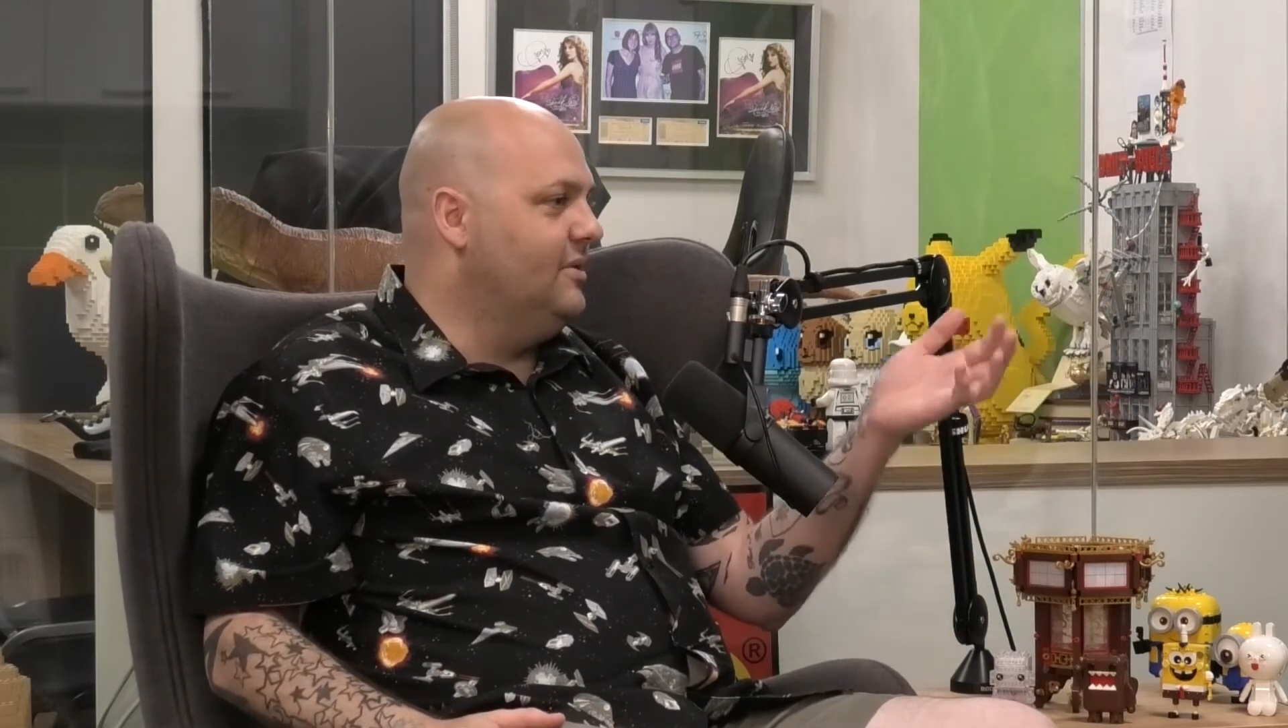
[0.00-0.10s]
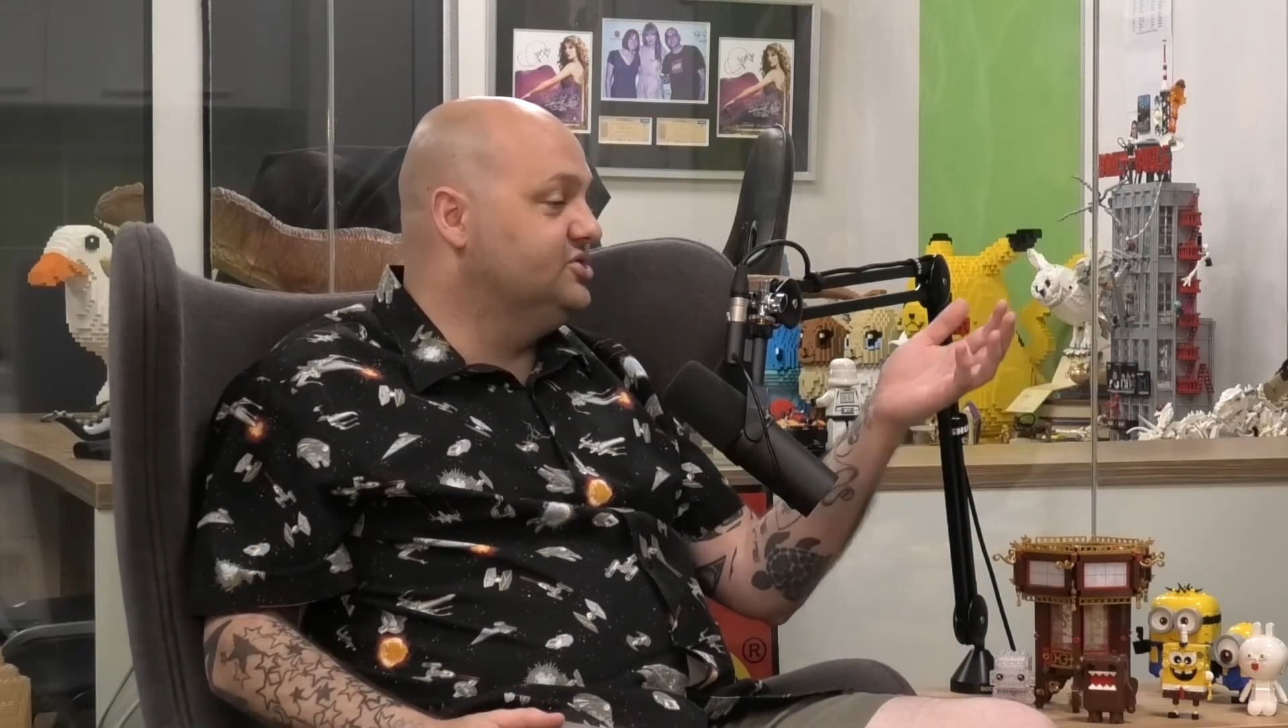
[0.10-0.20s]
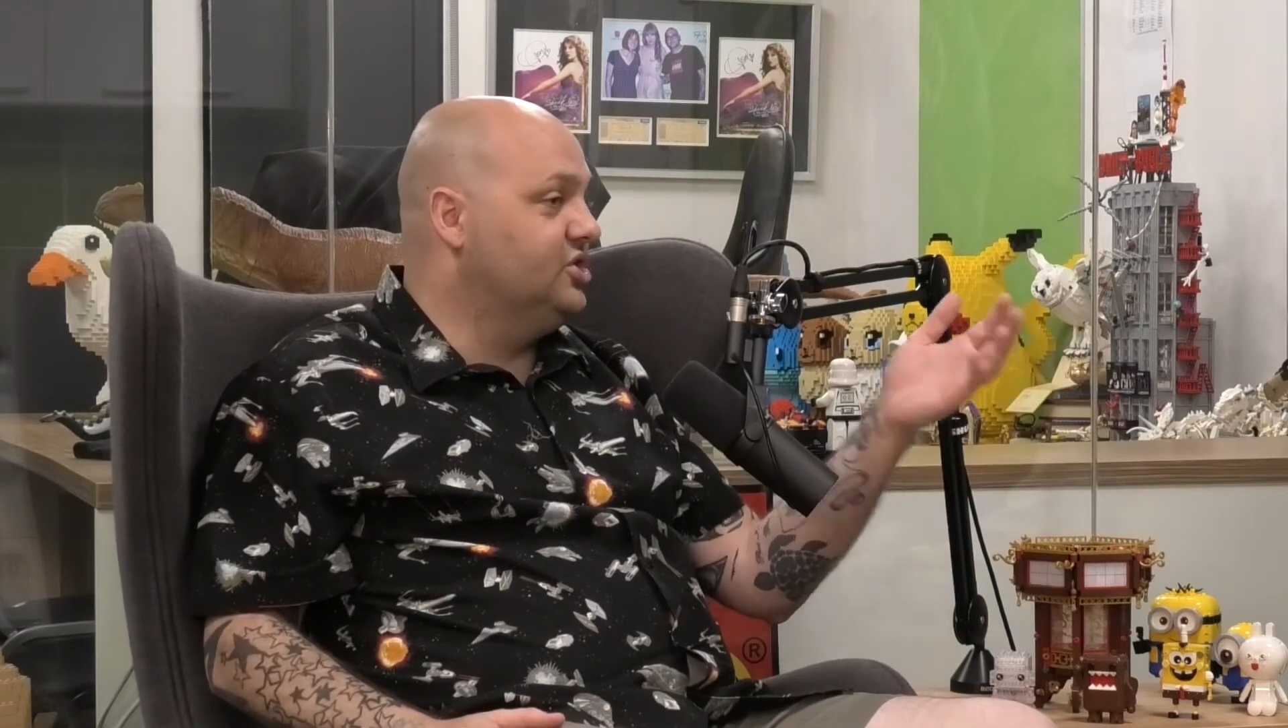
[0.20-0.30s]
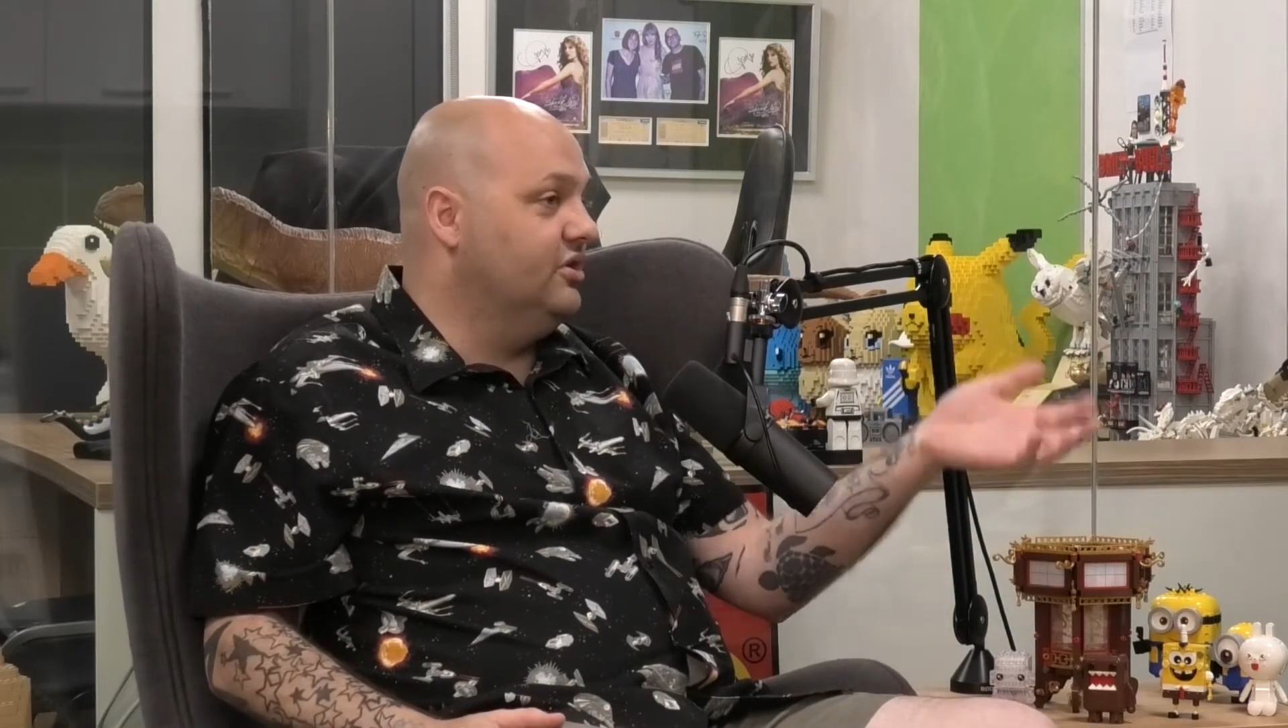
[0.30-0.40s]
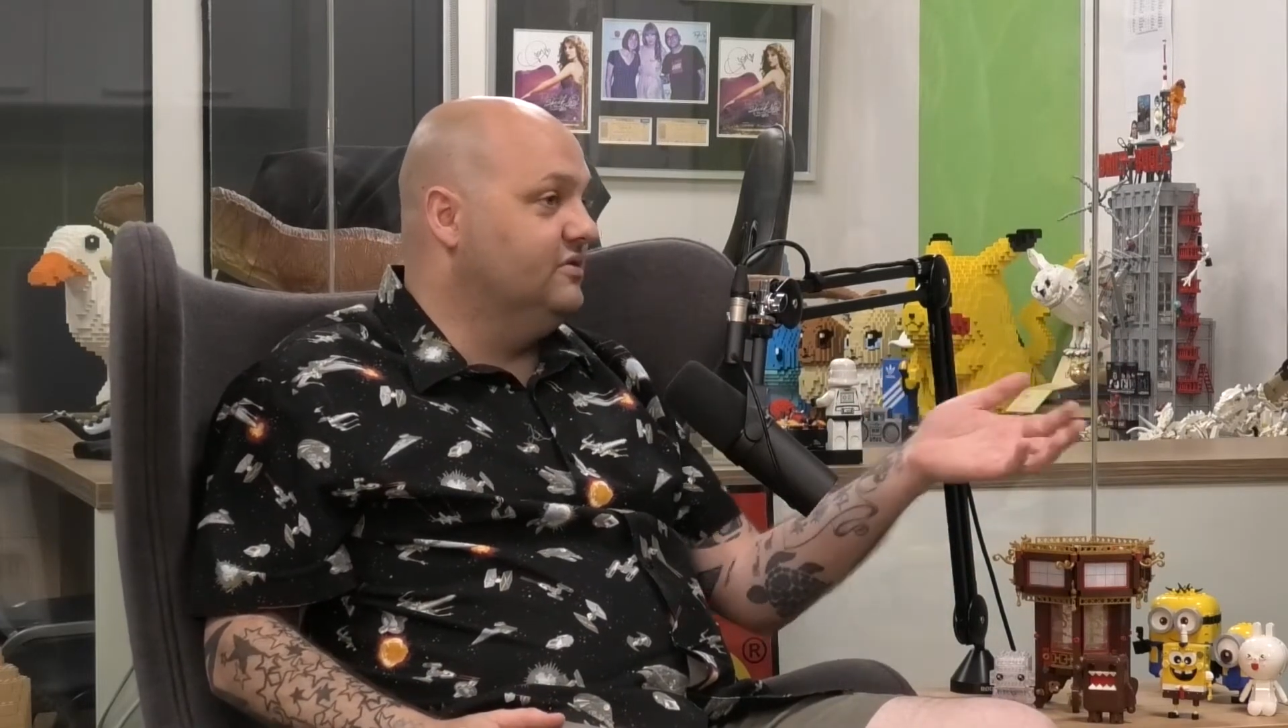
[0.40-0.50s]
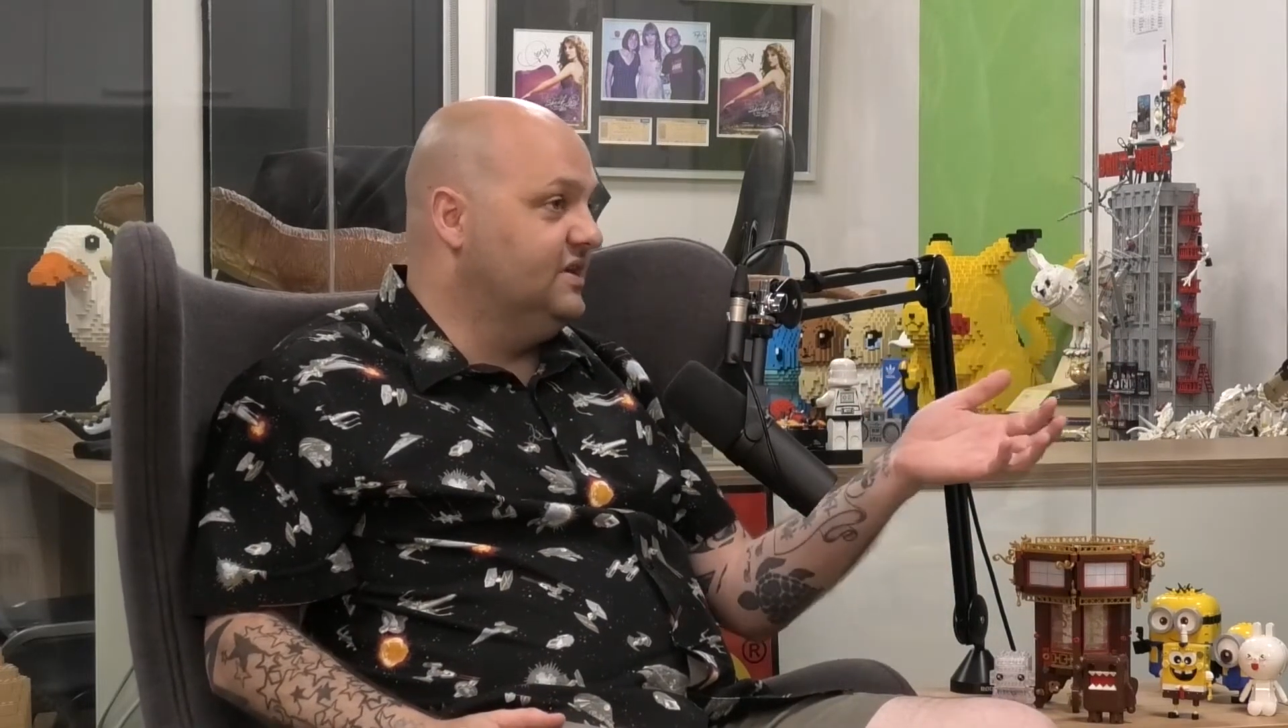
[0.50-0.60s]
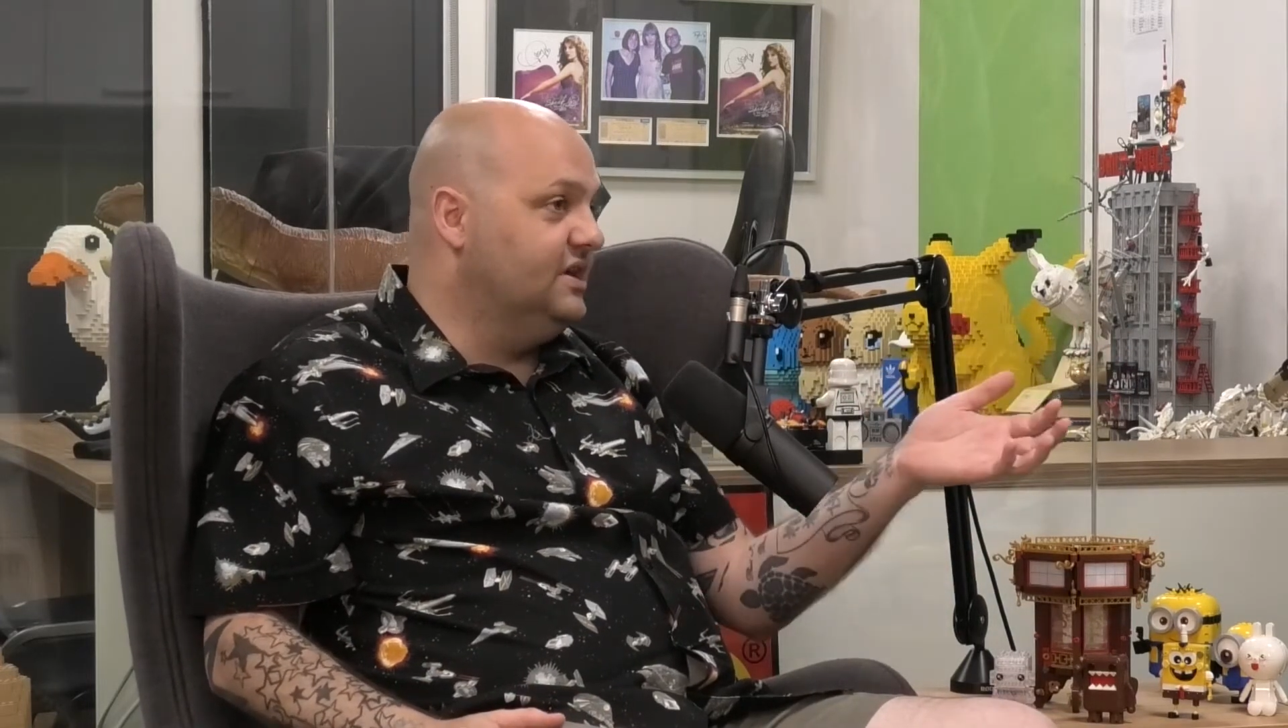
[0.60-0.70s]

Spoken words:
much goes